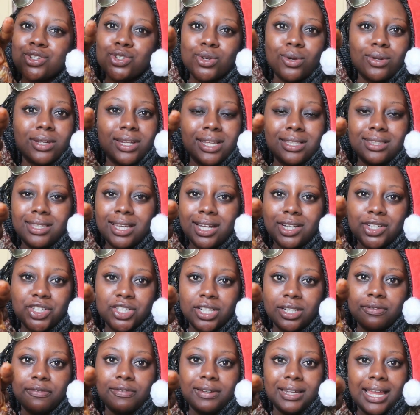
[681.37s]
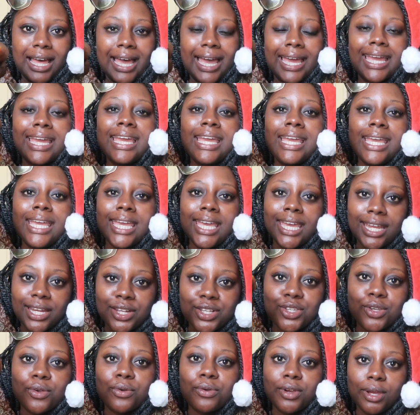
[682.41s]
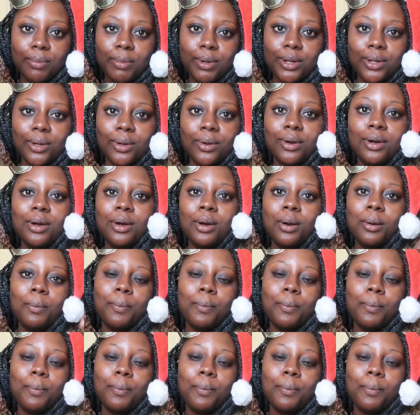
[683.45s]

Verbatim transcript: Don't let that shit fly. It is criminal.